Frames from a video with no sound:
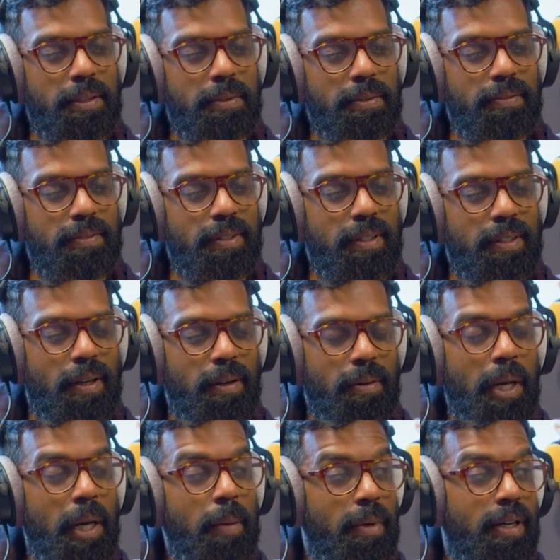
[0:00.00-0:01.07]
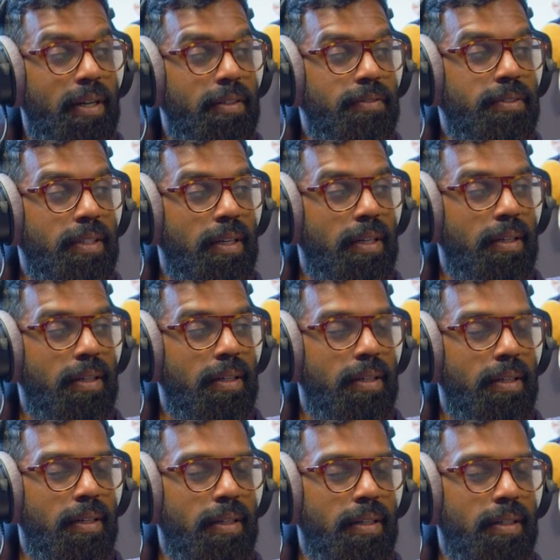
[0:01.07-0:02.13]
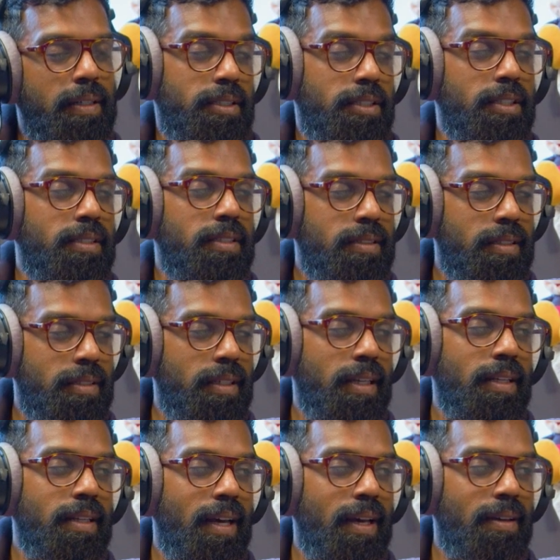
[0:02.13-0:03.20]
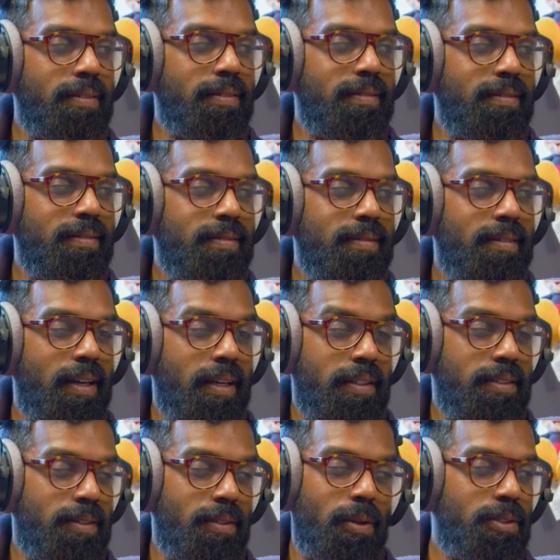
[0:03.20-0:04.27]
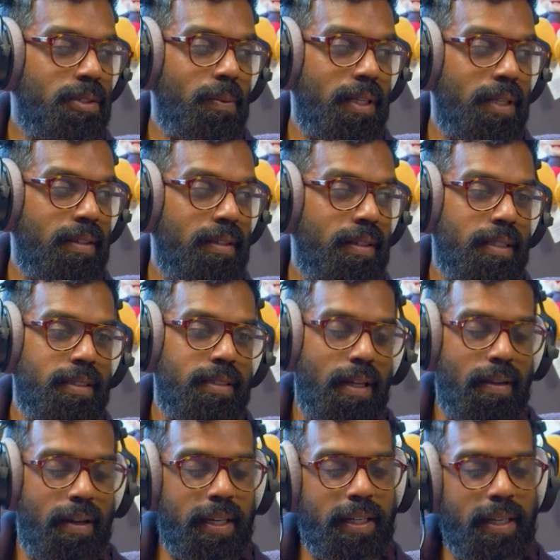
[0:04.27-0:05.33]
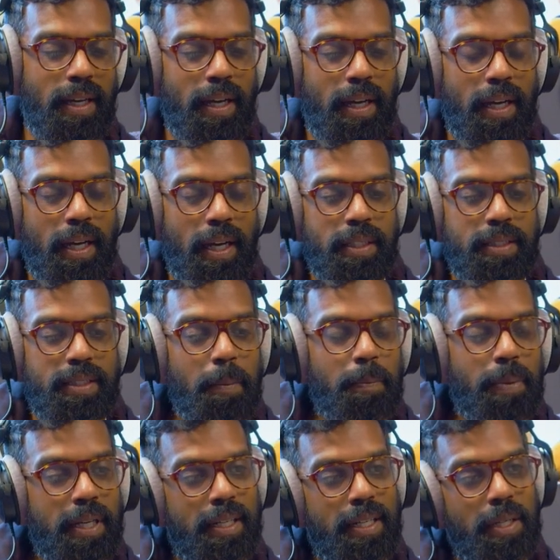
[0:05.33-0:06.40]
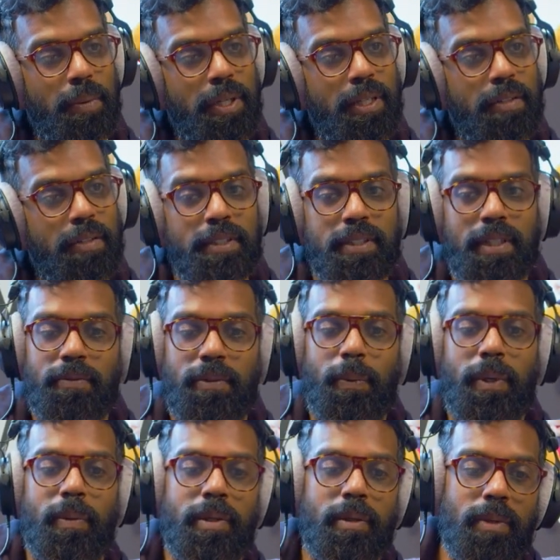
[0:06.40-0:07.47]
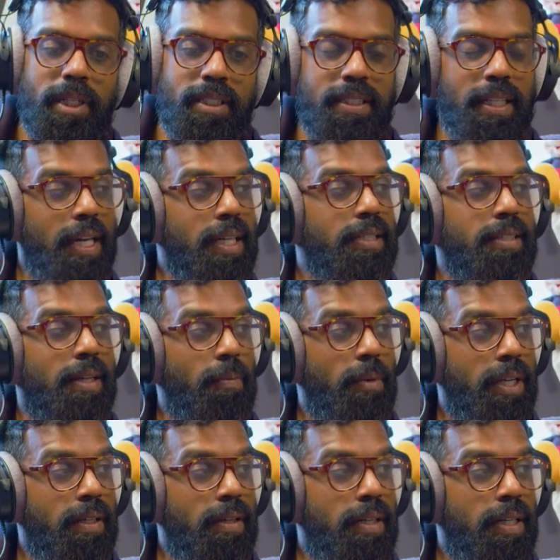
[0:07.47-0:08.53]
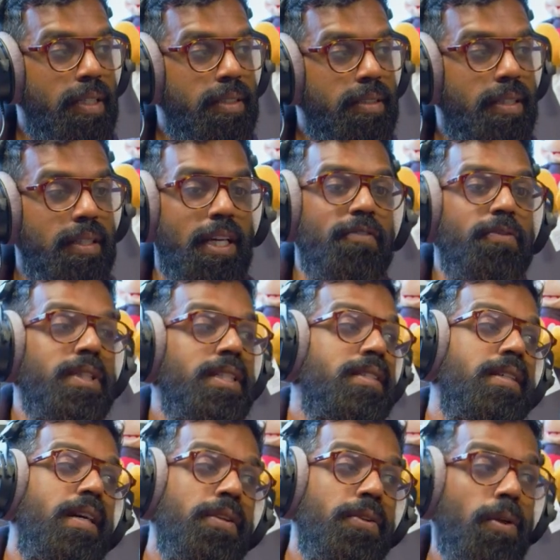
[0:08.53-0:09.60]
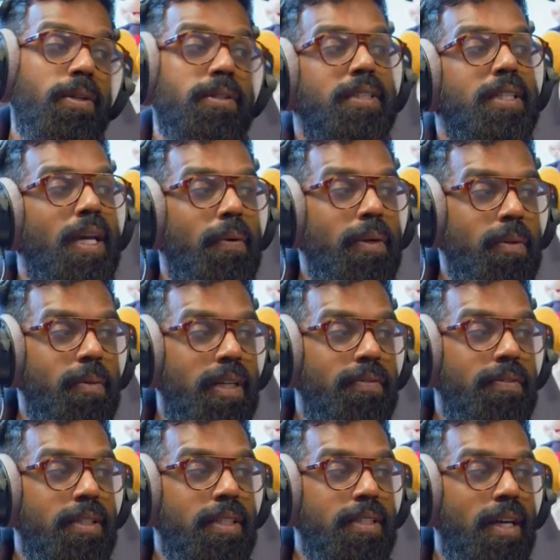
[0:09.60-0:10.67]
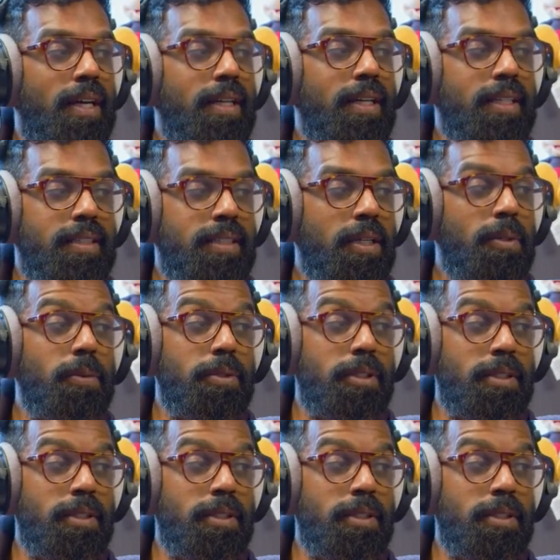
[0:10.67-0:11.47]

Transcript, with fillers: of am after are just to sit down and not do anything. So, like, typically we look for something where we're staying somewhere nice so that if we decide not to go anywhere for the day, it's cool